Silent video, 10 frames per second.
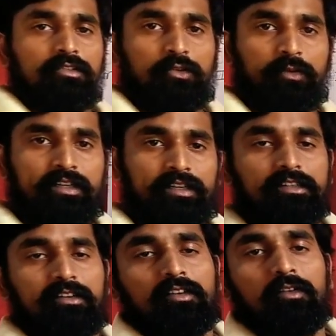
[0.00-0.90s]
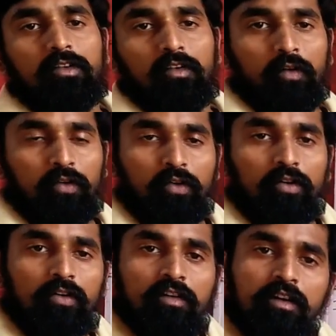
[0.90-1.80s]
So we are our own
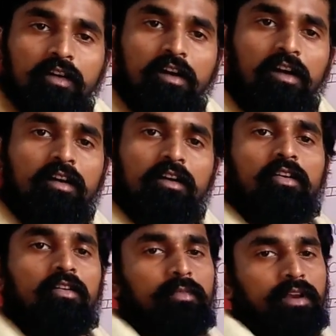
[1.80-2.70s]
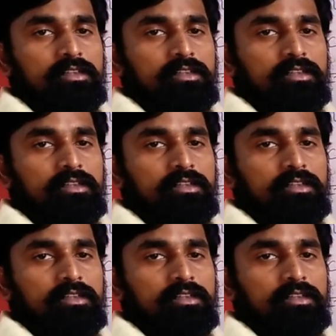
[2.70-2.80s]
logo, like